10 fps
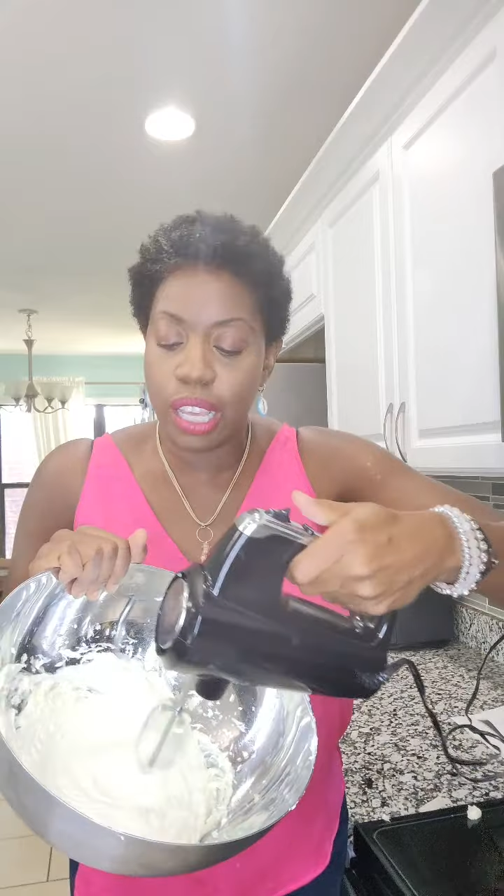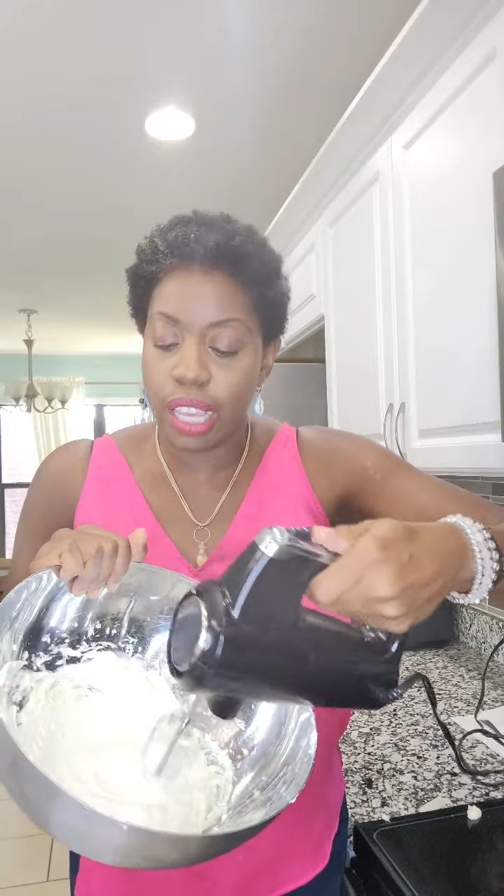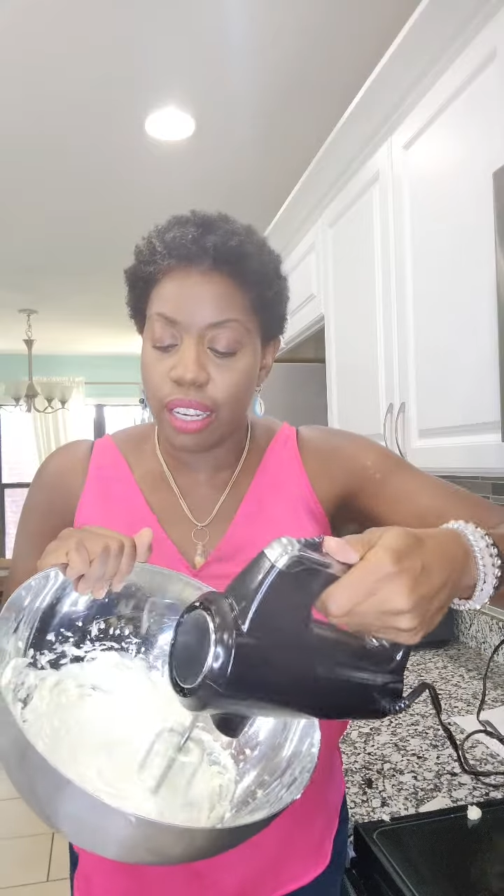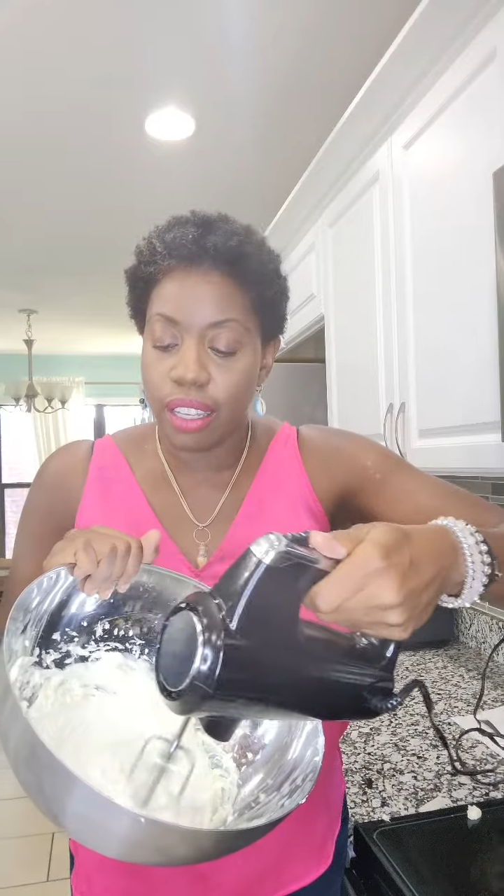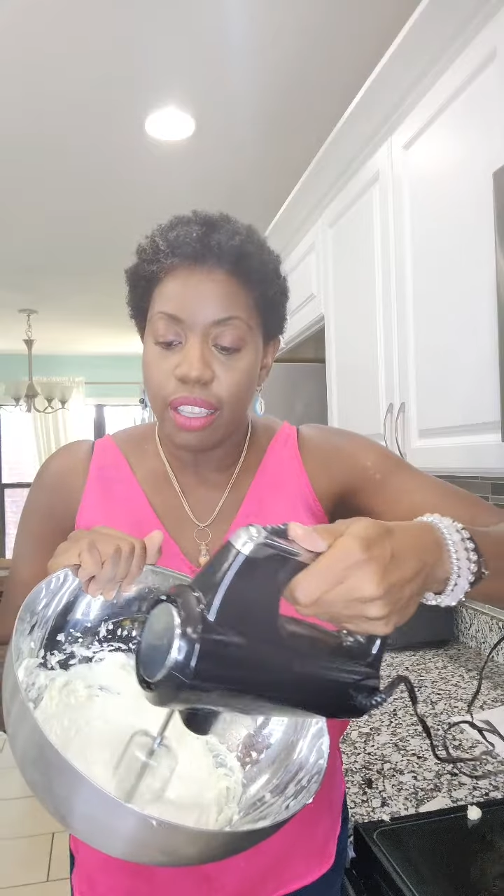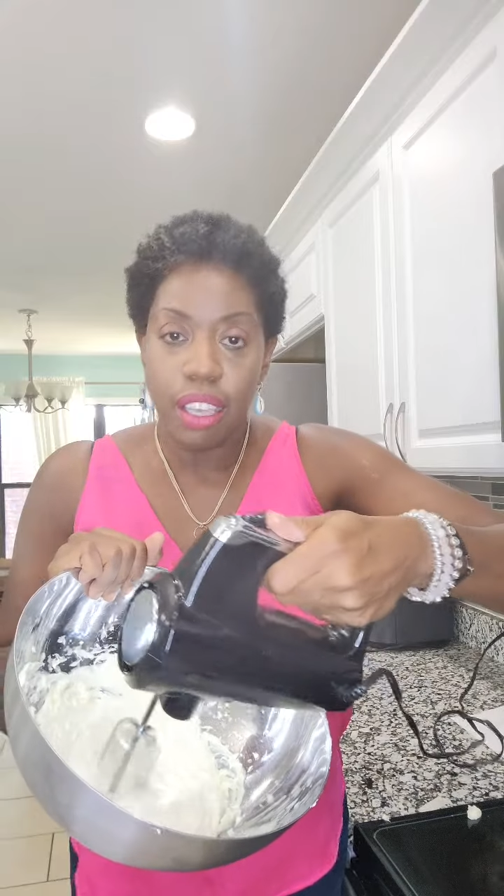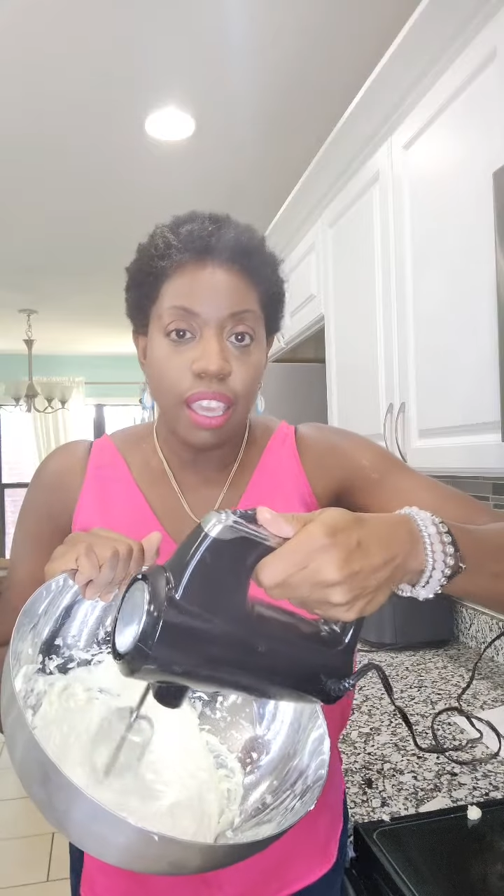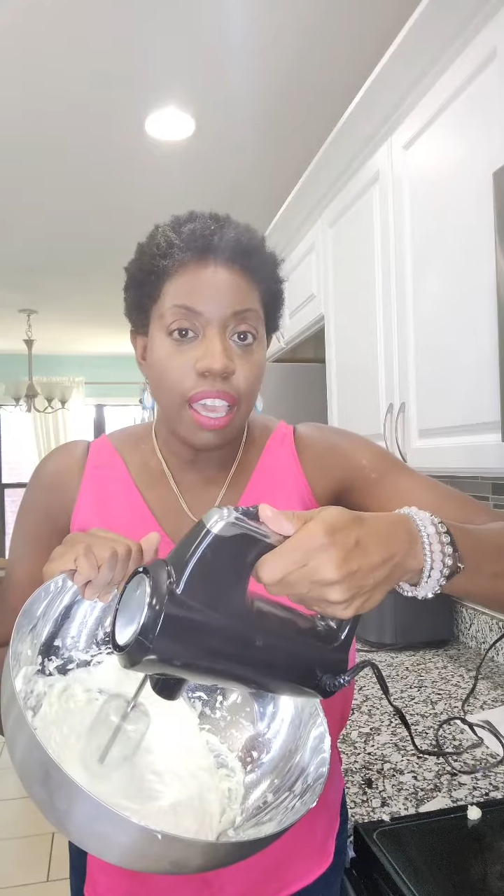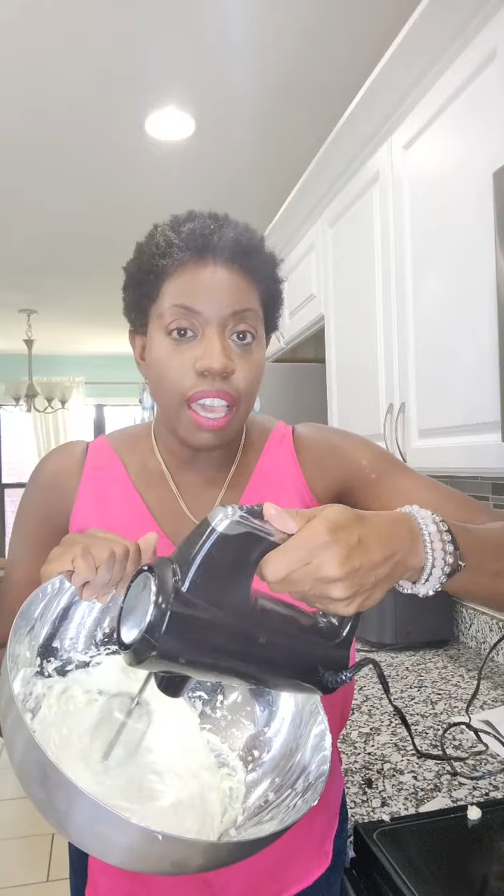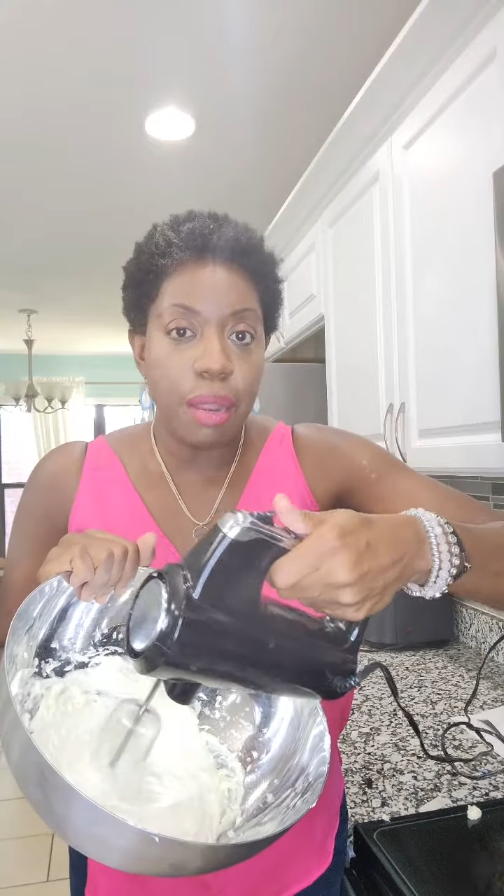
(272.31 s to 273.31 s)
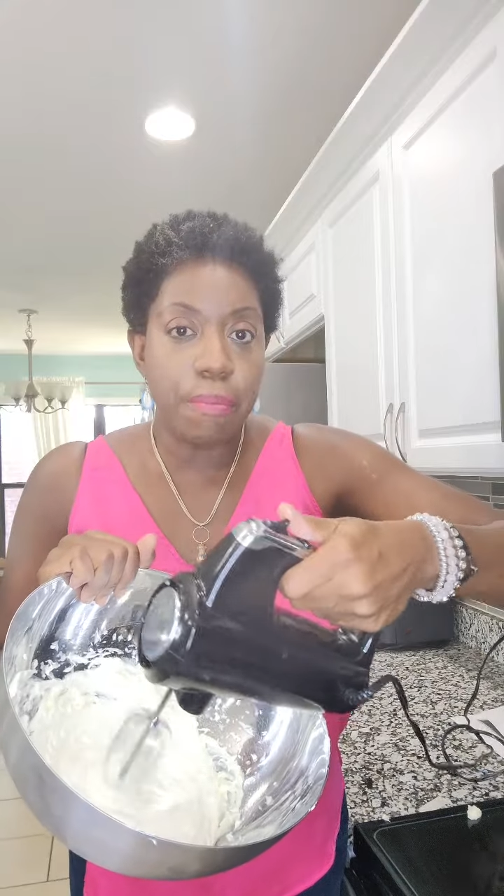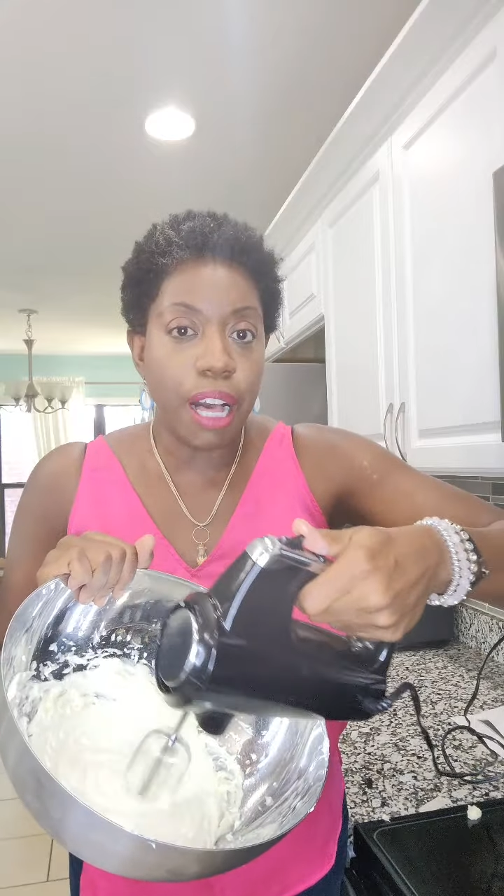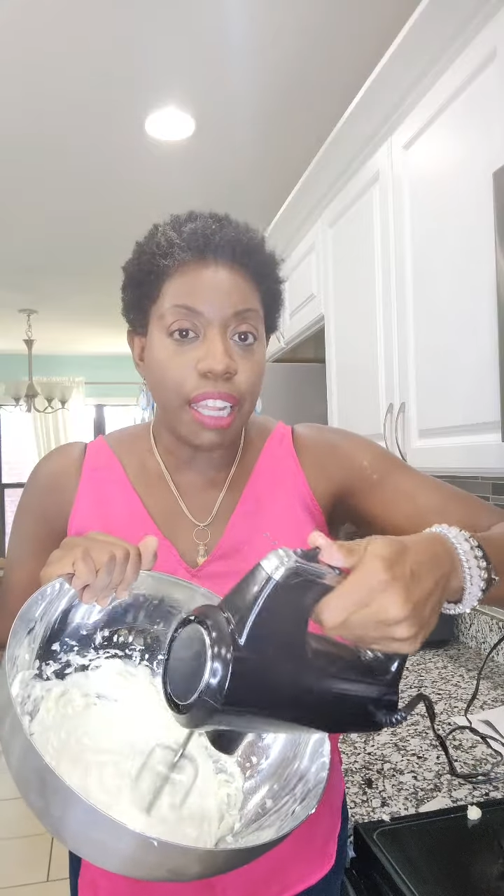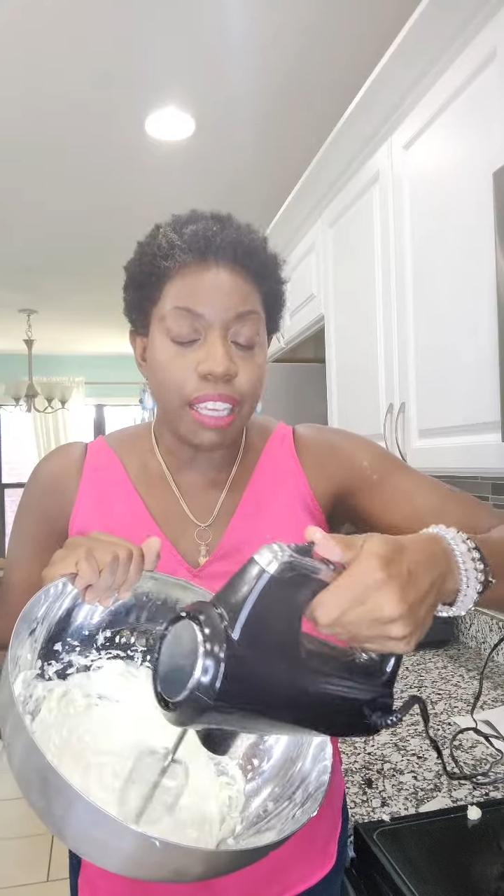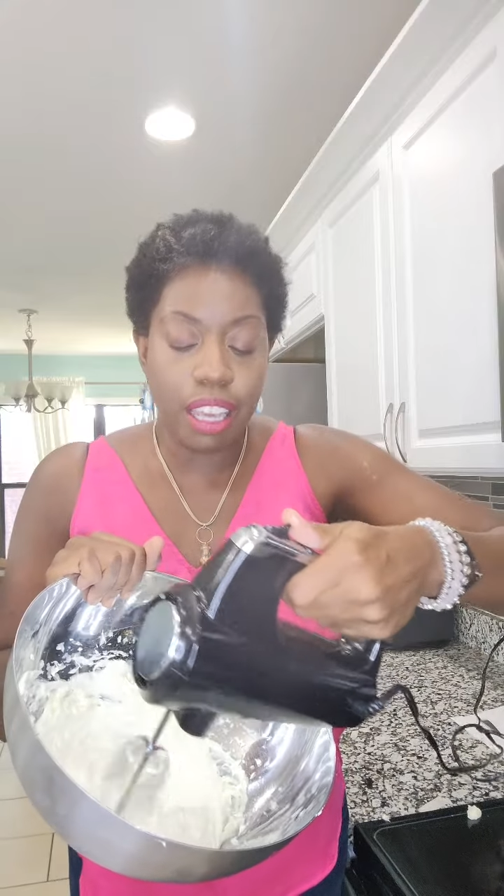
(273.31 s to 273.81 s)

and body